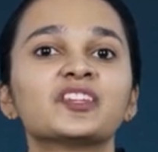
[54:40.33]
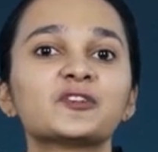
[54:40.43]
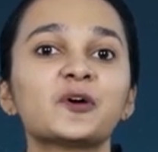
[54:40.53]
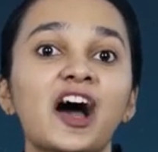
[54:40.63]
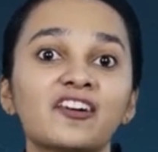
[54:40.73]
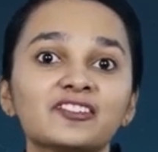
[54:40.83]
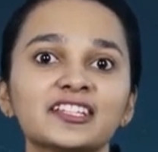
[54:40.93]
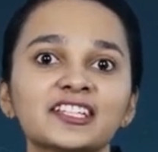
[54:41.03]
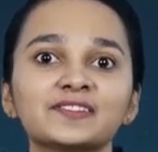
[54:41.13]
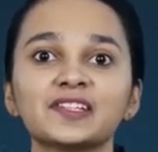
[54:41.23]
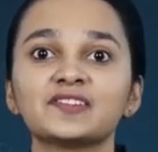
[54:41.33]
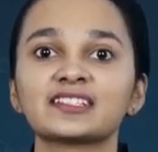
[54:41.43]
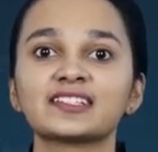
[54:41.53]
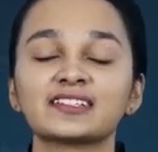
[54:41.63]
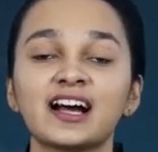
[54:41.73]
So after this we have
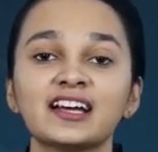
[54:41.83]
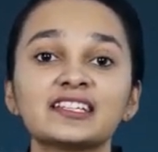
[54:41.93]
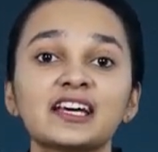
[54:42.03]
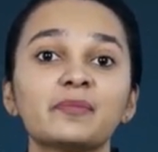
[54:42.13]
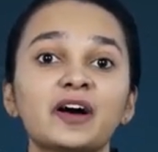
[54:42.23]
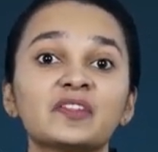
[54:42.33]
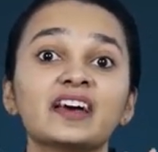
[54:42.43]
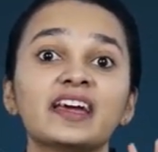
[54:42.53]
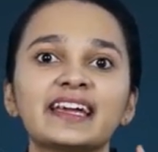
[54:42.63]
discussed about the